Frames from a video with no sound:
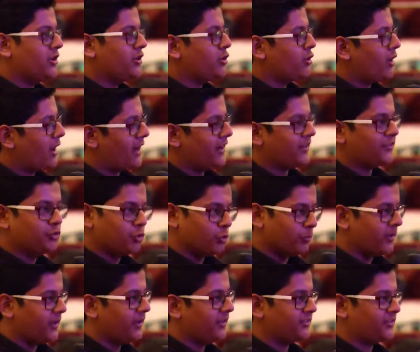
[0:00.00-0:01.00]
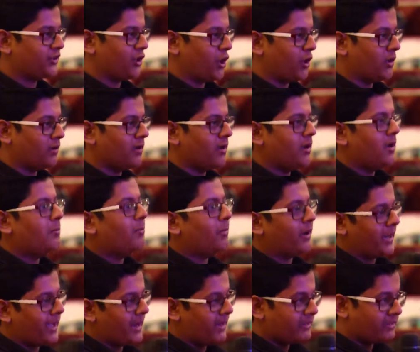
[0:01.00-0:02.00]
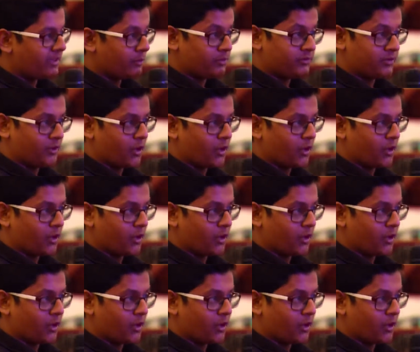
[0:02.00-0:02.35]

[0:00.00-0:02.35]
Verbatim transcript: You had a super hit song. But Ed, there was a